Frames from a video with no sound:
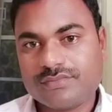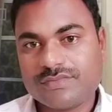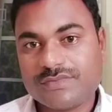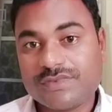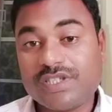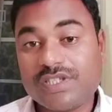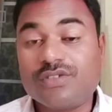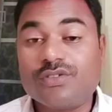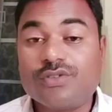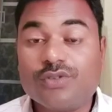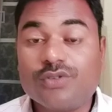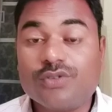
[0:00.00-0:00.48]

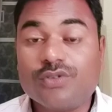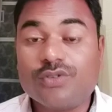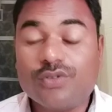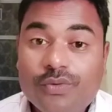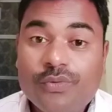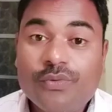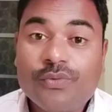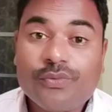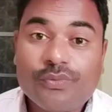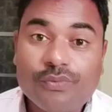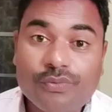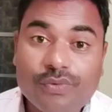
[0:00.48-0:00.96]
Do you
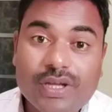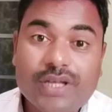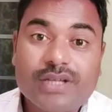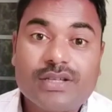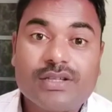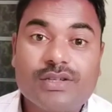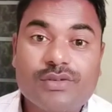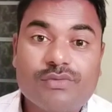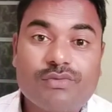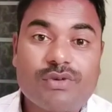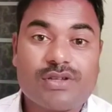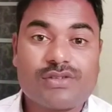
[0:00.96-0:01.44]
know when
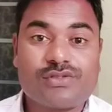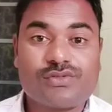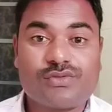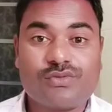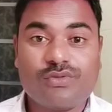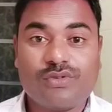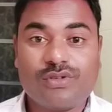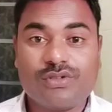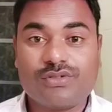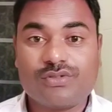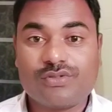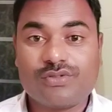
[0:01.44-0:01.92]
he was
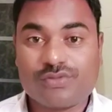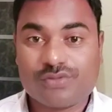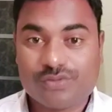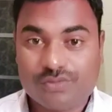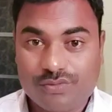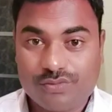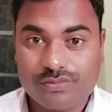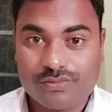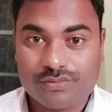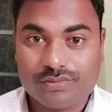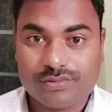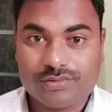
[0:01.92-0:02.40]
going to
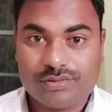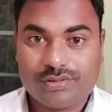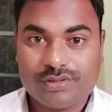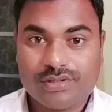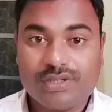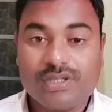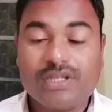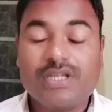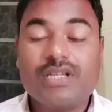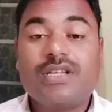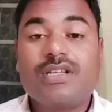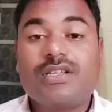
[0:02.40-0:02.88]
school,
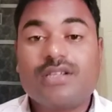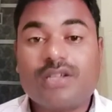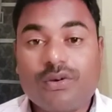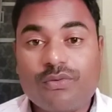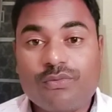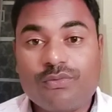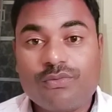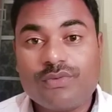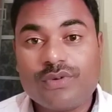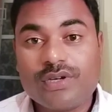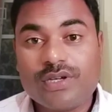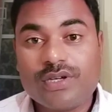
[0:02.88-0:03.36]

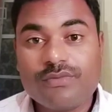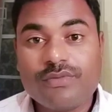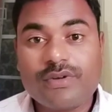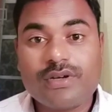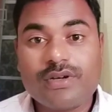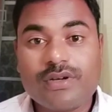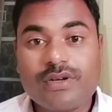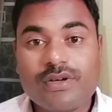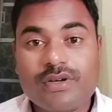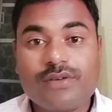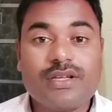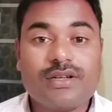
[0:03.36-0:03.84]

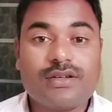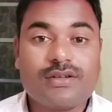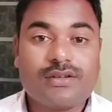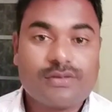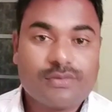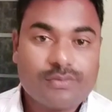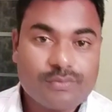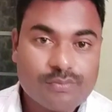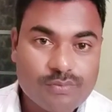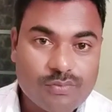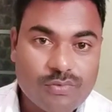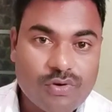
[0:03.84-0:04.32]
everyone were
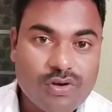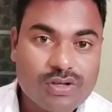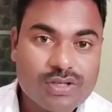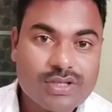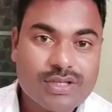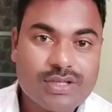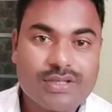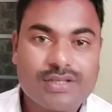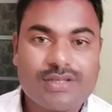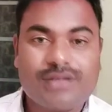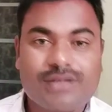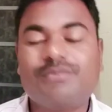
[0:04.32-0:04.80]

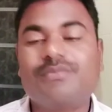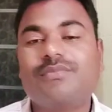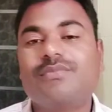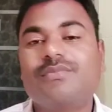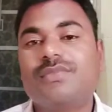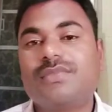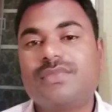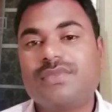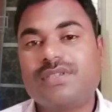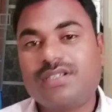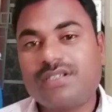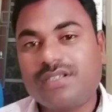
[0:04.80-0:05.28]
mocking him,
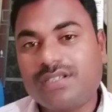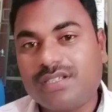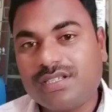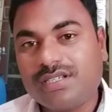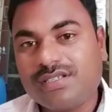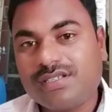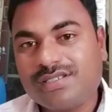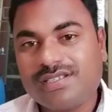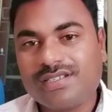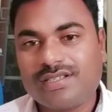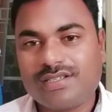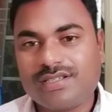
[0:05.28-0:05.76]

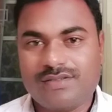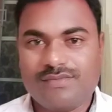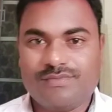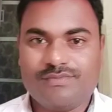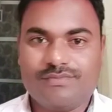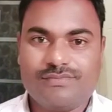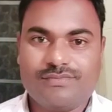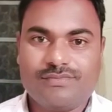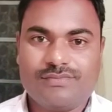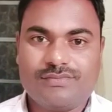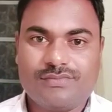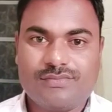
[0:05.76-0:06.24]
teasing him,
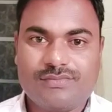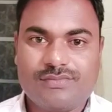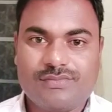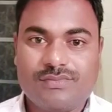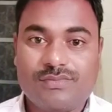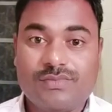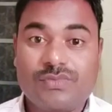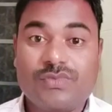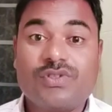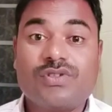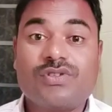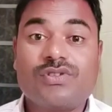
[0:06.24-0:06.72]

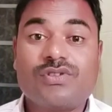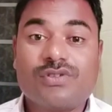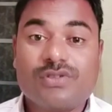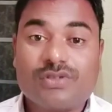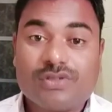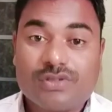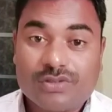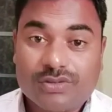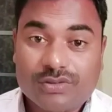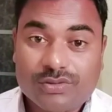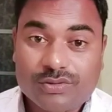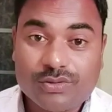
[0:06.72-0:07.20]

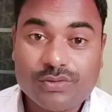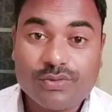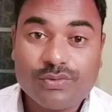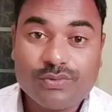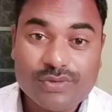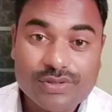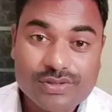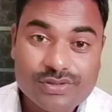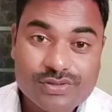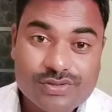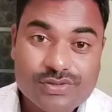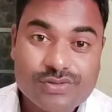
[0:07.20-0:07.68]

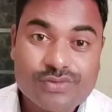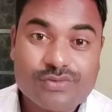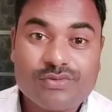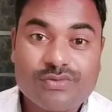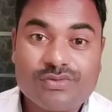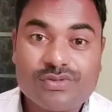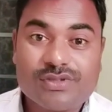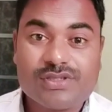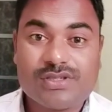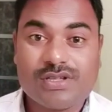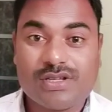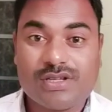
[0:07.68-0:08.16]
throwing
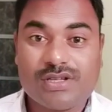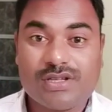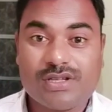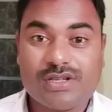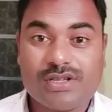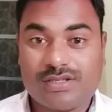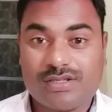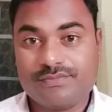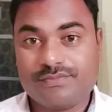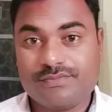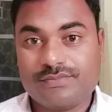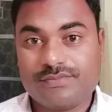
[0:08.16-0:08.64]
stones at him.
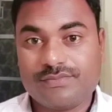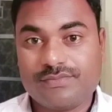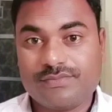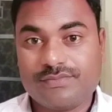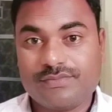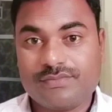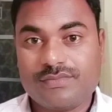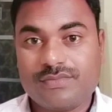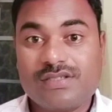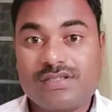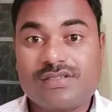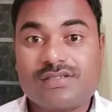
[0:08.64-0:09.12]

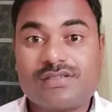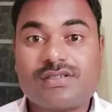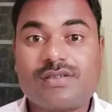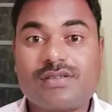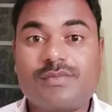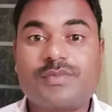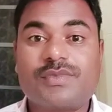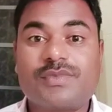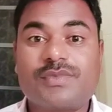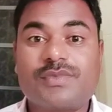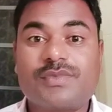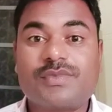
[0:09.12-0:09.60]

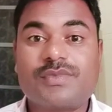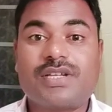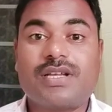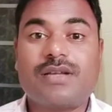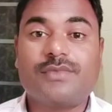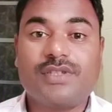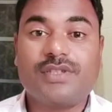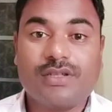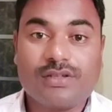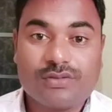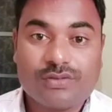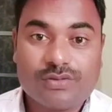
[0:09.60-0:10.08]
Sometimes they
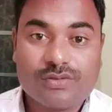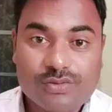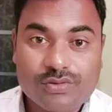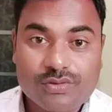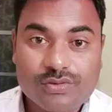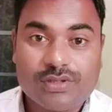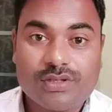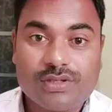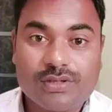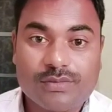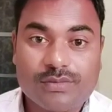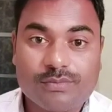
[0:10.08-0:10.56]
took
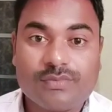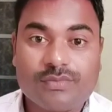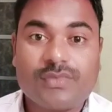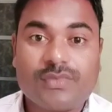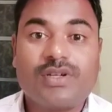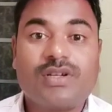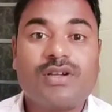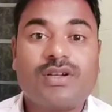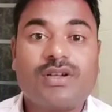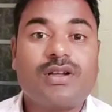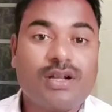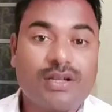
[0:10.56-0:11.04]
him
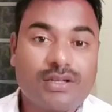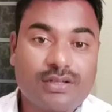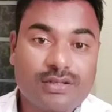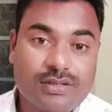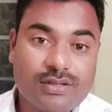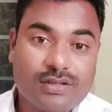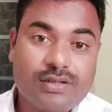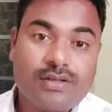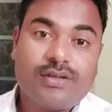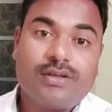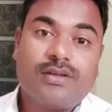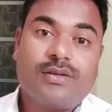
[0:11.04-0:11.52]
and
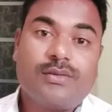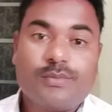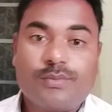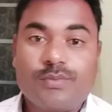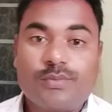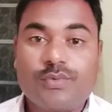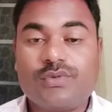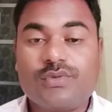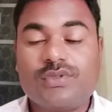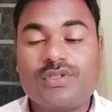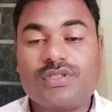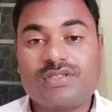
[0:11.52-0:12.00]

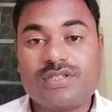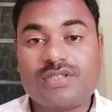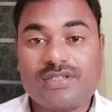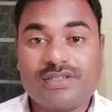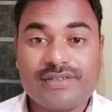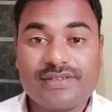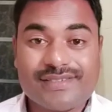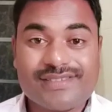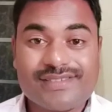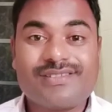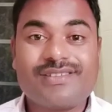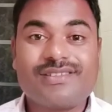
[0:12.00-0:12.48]
put in the
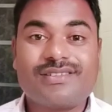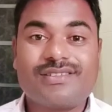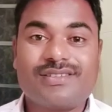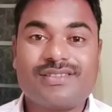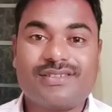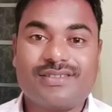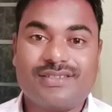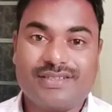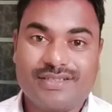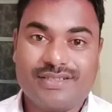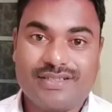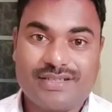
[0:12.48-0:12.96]
deserted
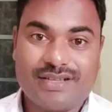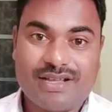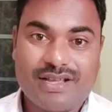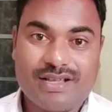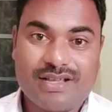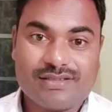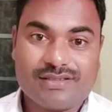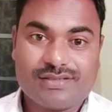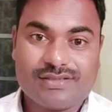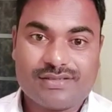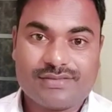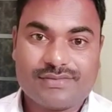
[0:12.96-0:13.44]
areas
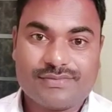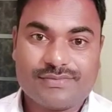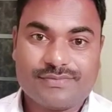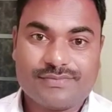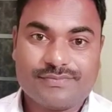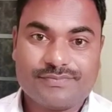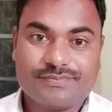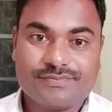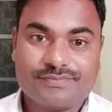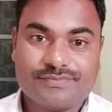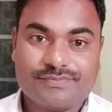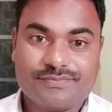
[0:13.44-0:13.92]

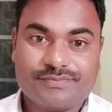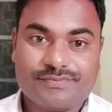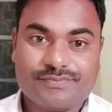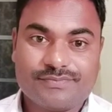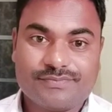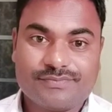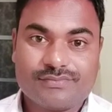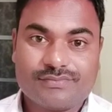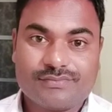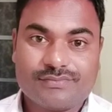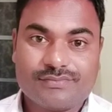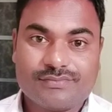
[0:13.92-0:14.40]

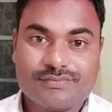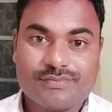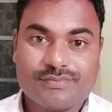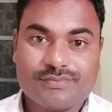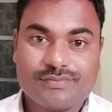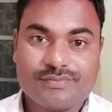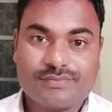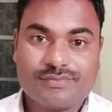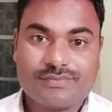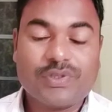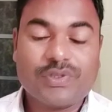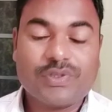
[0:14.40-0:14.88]

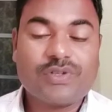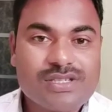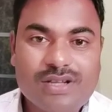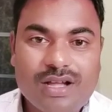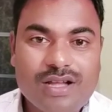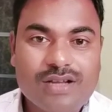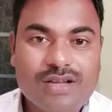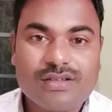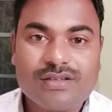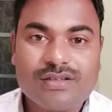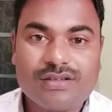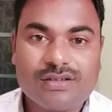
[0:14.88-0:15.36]
because he can't